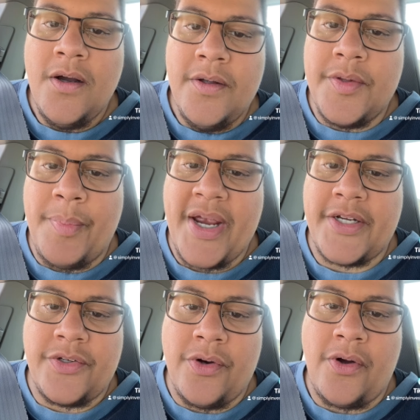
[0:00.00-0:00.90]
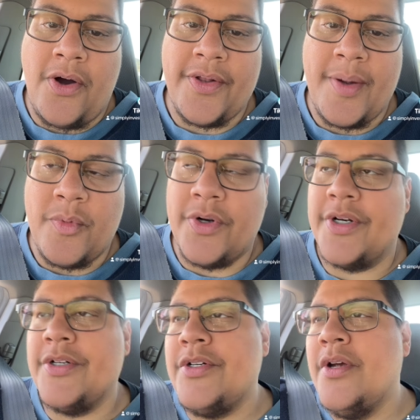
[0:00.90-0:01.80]
the bank is going to call that
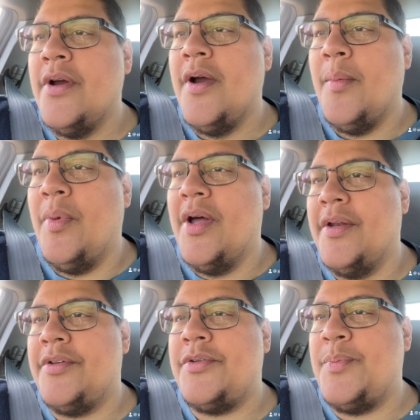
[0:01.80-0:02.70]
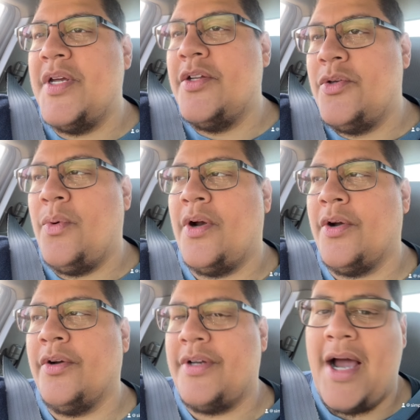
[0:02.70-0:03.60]
mortgage. But speaking to what
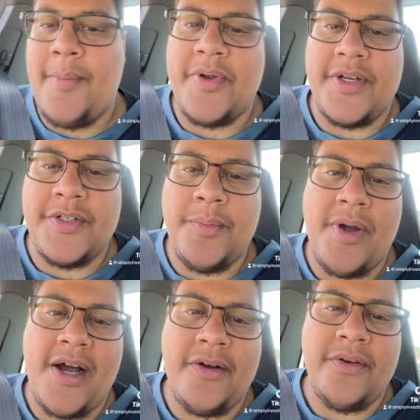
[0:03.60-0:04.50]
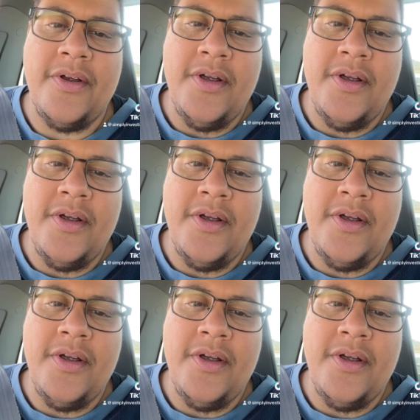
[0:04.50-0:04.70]
her topic is about,